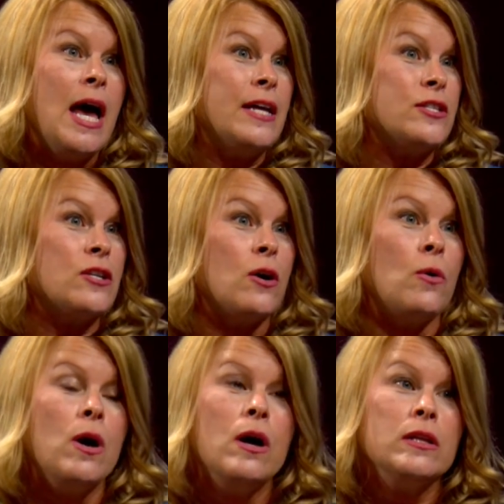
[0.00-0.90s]
And
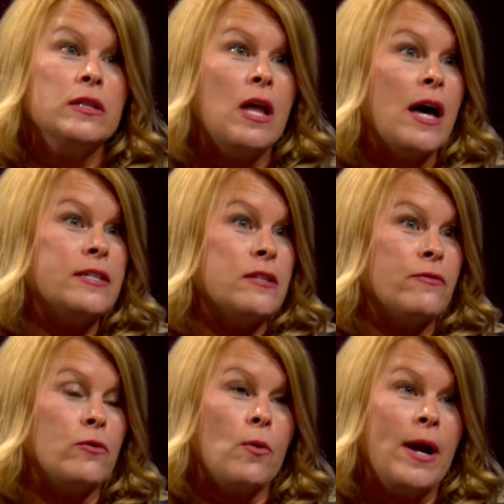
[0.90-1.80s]
so lots
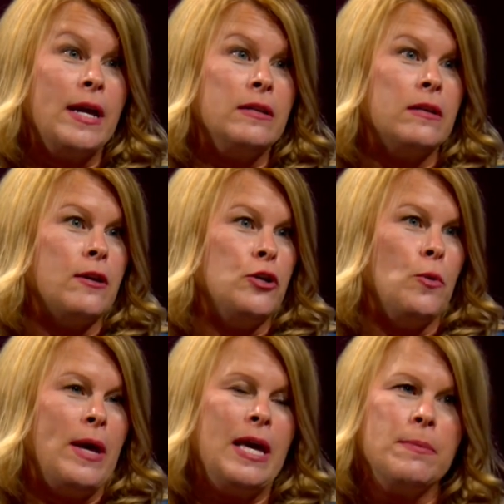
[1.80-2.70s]
of great new
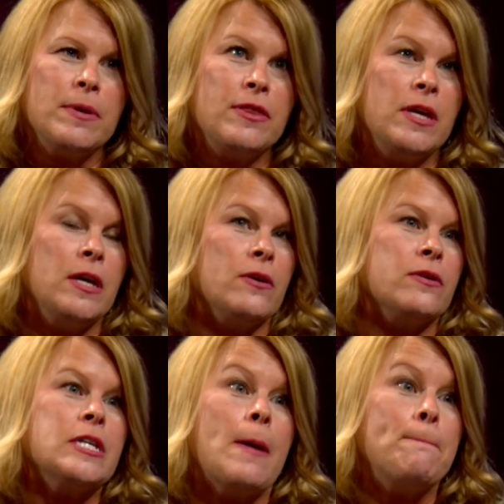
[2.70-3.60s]

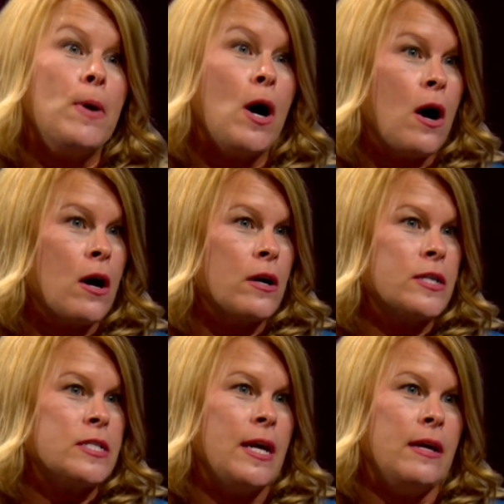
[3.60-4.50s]
amphitheaters and
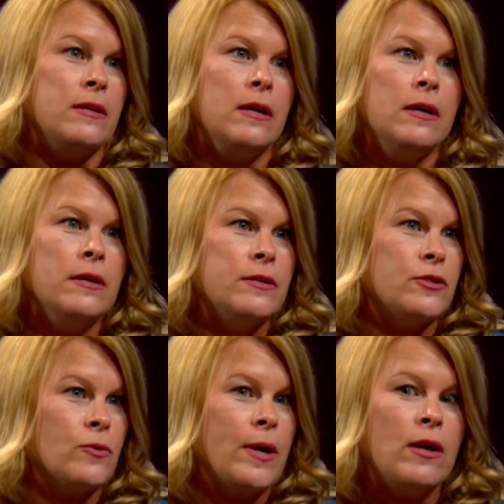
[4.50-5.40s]
parks and
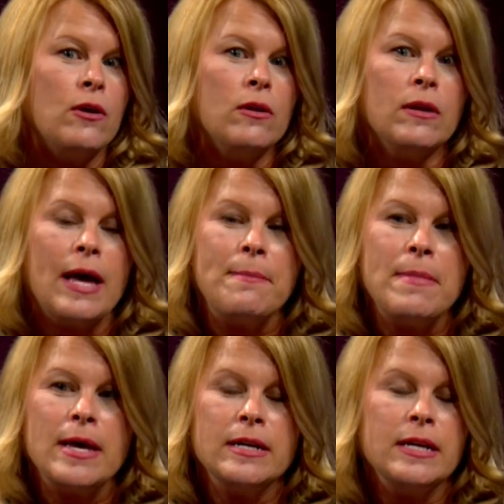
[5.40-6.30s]
trail
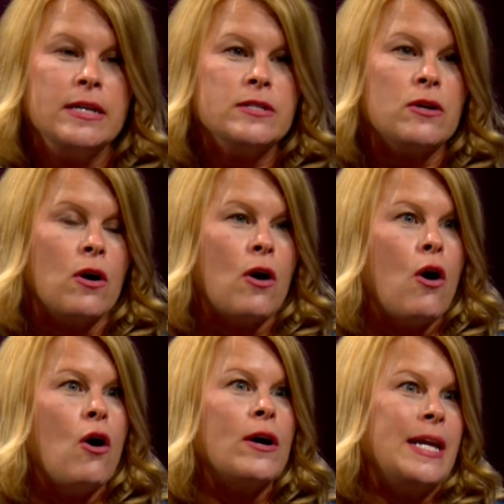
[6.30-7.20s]
amenities are
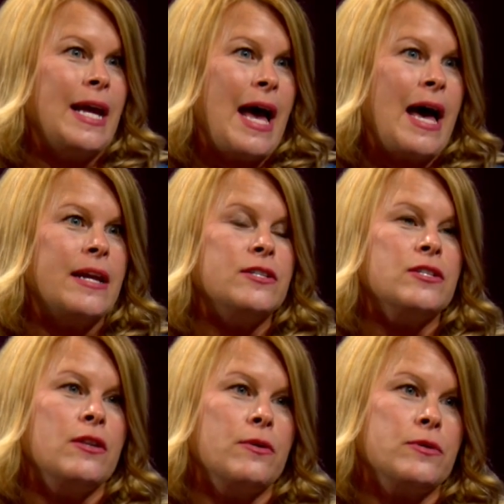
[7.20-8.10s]
all getting added
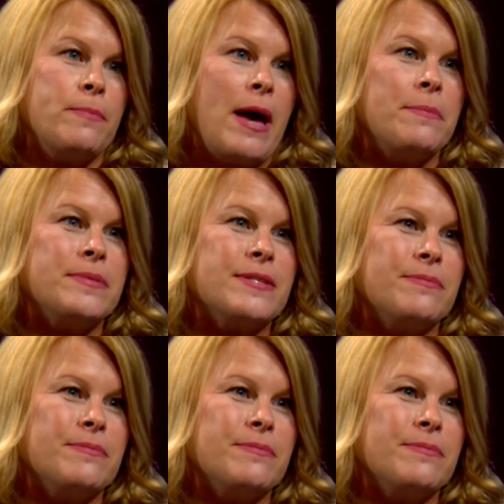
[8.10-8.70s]
to those maps.